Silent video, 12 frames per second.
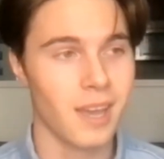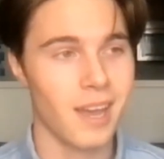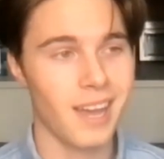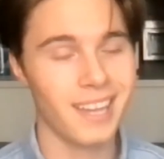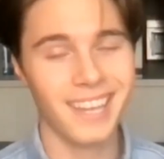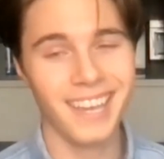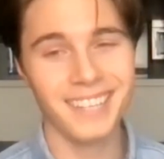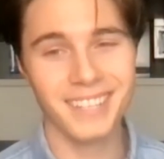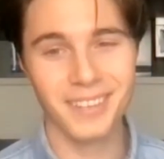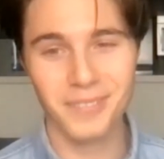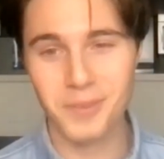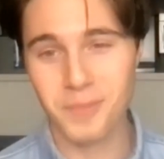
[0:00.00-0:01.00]
I can't
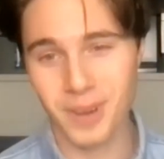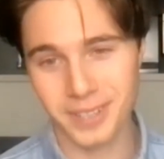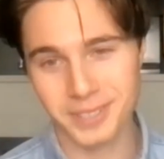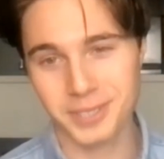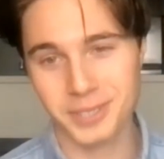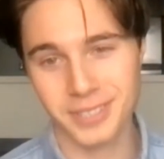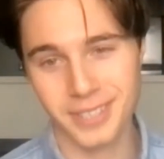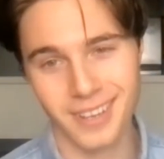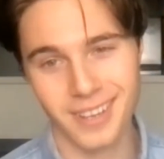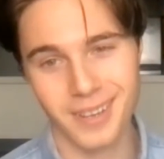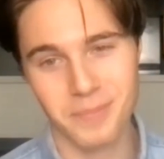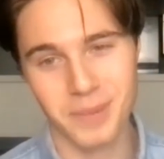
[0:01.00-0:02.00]
give you much
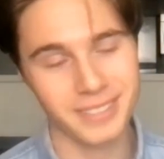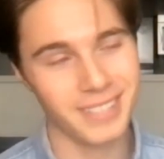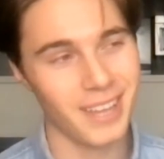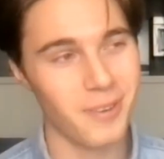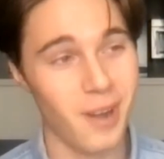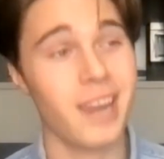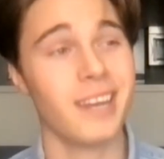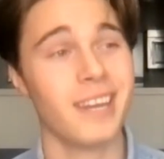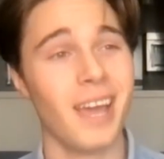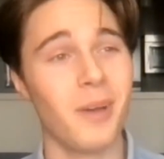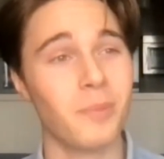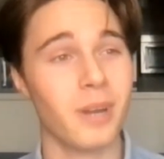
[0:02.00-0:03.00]
about that okay. right
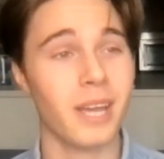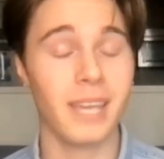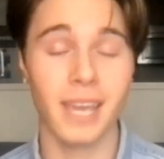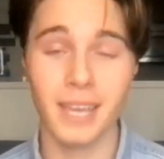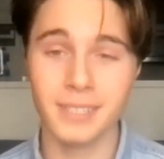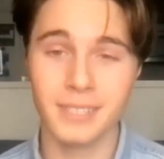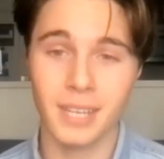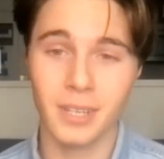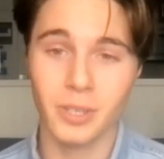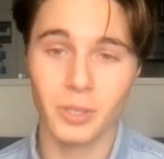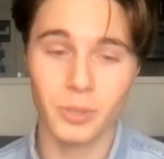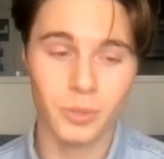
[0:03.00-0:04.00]
now, but I can tell
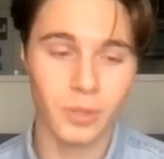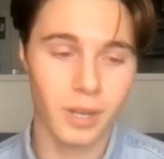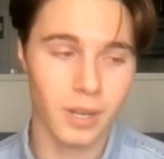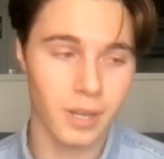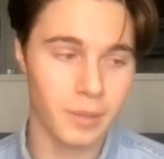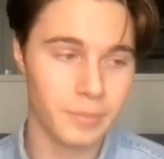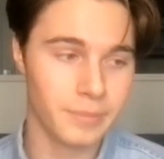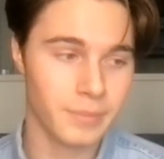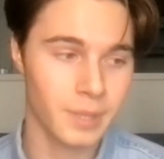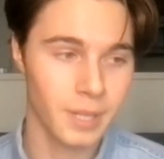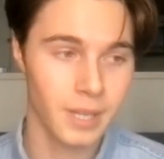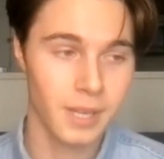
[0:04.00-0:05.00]
you
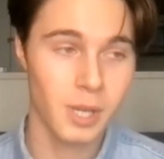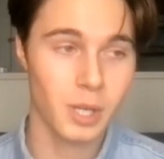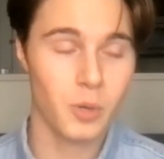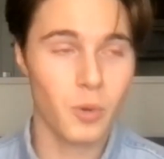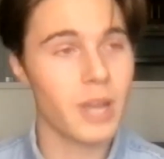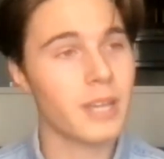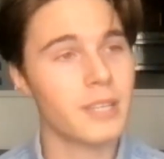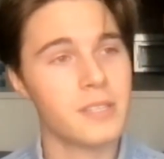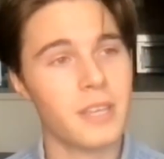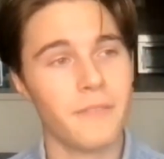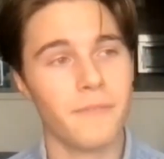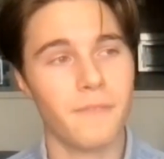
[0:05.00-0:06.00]
Greg is
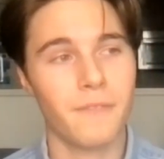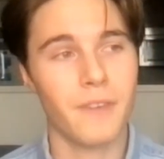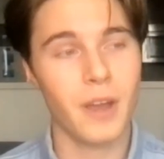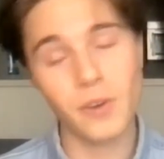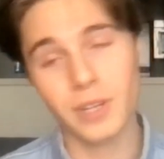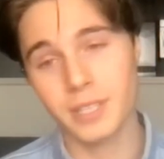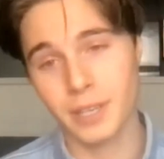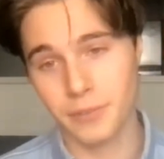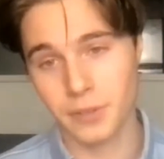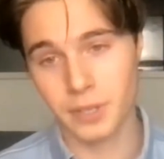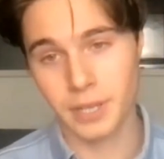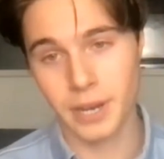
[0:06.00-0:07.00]
a very
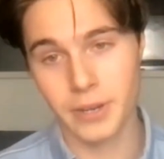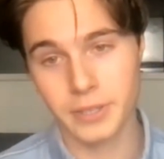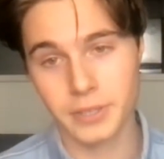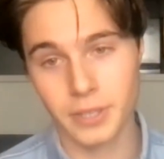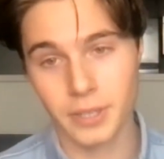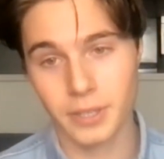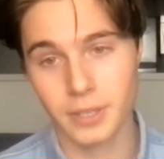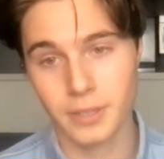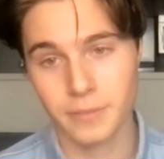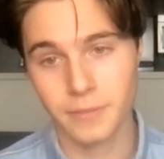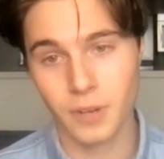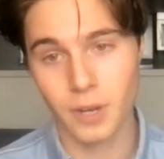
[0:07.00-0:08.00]
different character
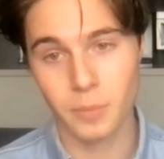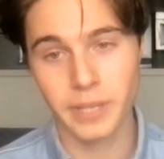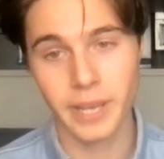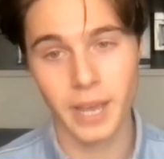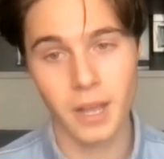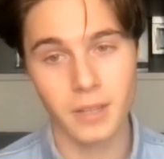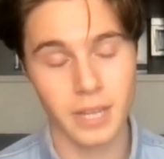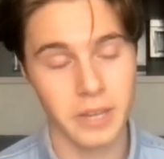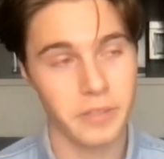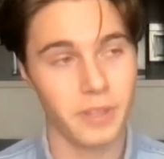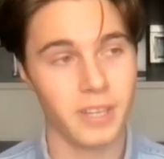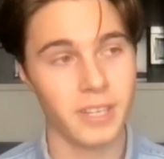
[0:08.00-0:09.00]
from Cal. I
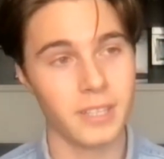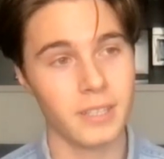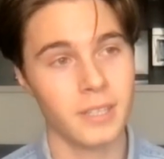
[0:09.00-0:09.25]
think